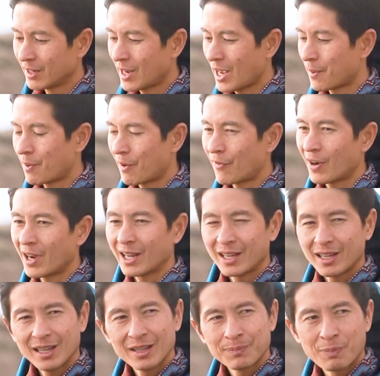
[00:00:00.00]
it
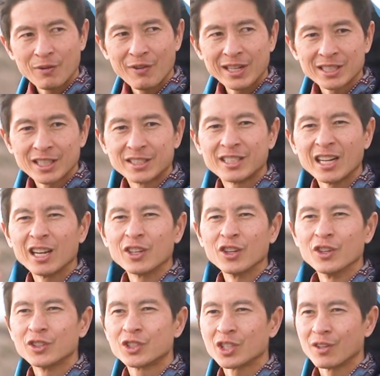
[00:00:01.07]
prevents a
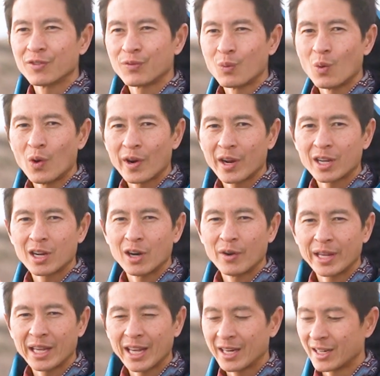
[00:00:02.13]
deluge of water
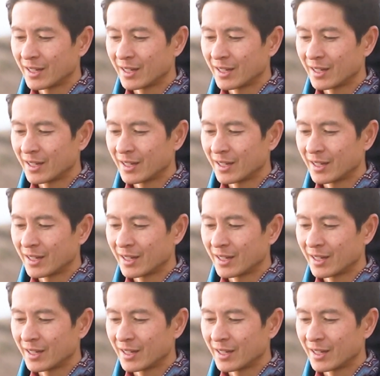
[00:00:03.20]
going in,